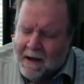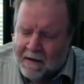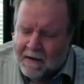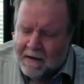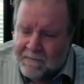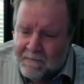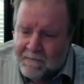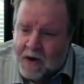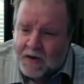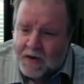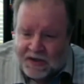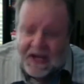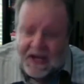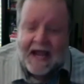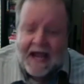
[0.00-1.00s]
of
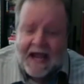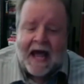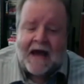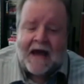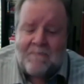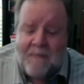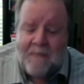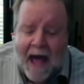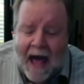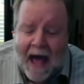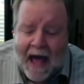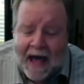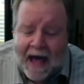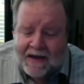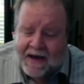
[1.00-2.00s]
mercy and
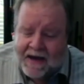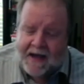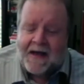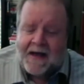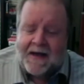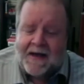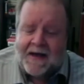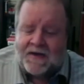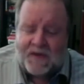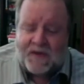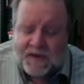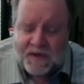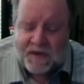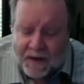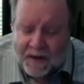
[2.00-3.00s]

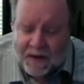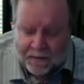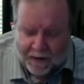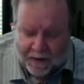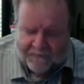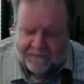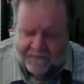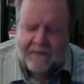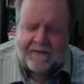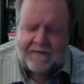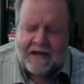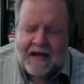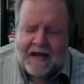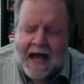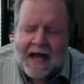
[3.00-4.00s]
madness,
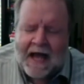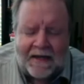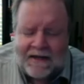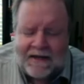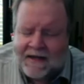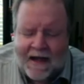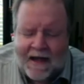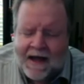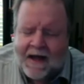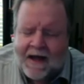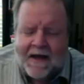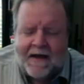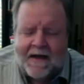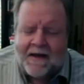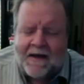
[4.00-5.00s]
heaven and
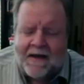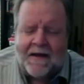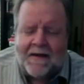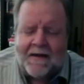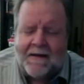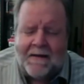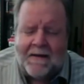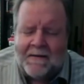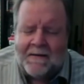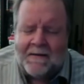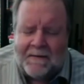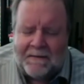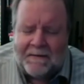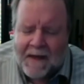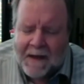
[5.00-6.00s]

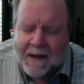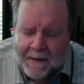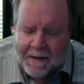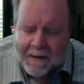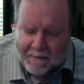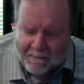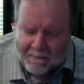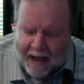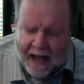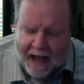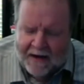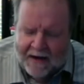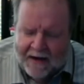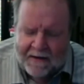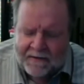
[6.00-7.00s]
hell.
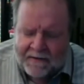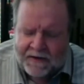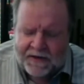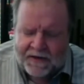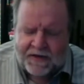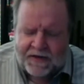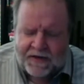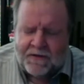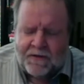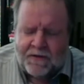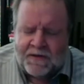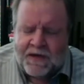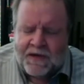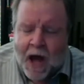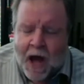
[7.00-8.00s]
Man of the
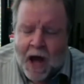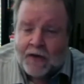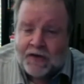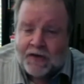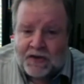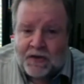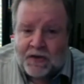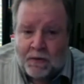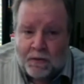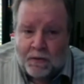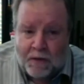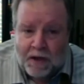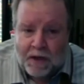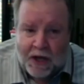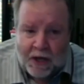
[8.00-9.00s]
tombs, soon
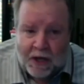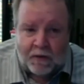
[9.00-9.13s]
he